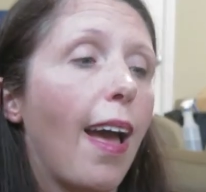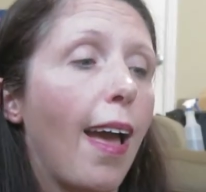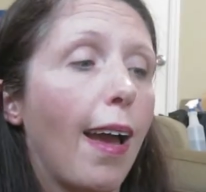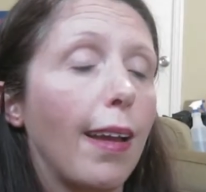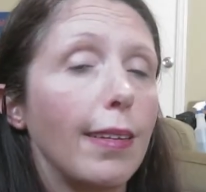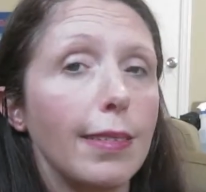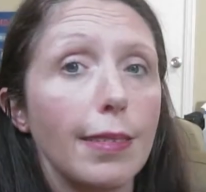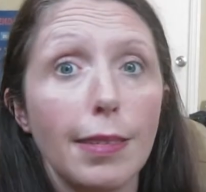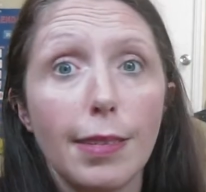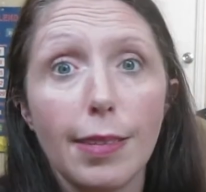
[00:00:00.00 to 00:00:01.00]

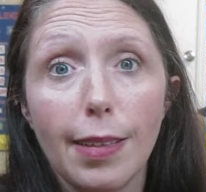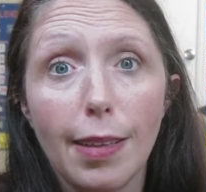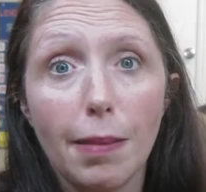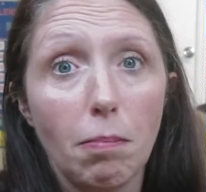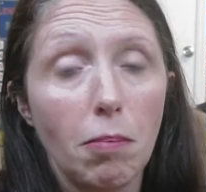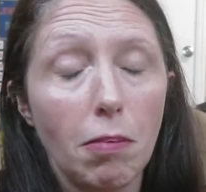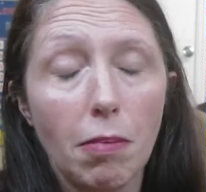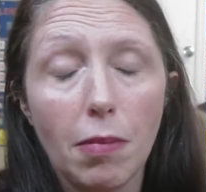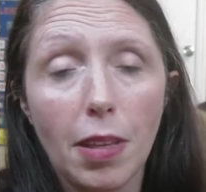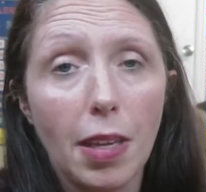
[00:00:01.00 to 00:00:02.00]
And
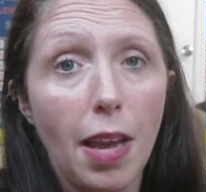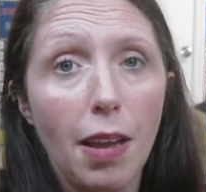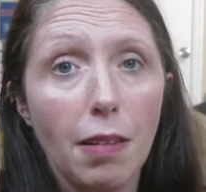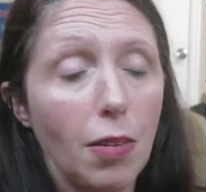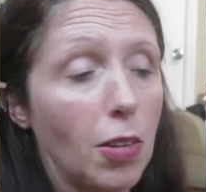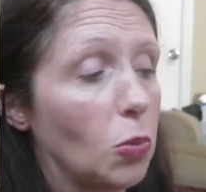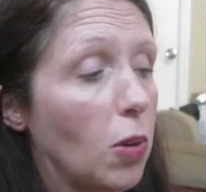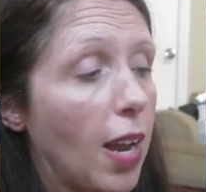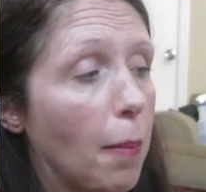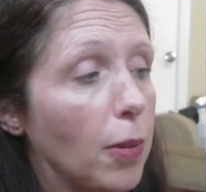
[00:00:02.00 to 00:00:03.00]
yeah, is
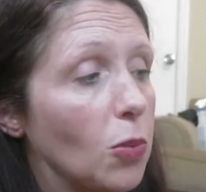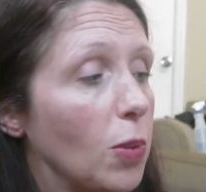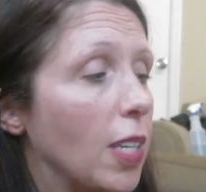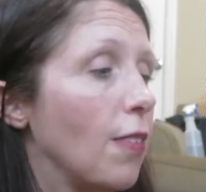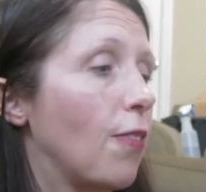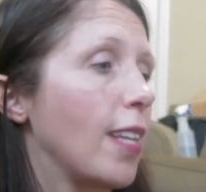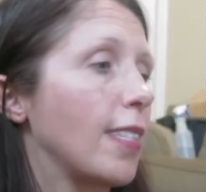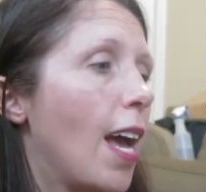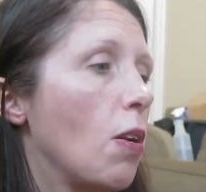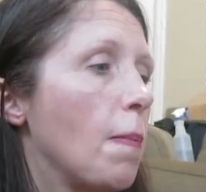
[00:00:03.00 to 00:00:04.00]
what happens when he
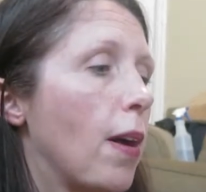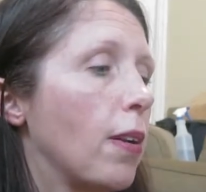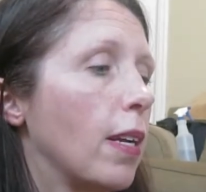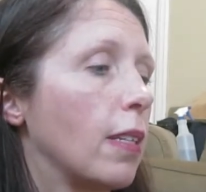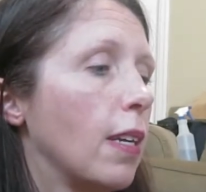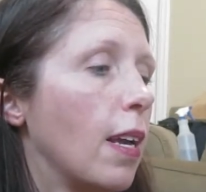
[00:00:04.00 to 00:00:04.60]
finds out about it.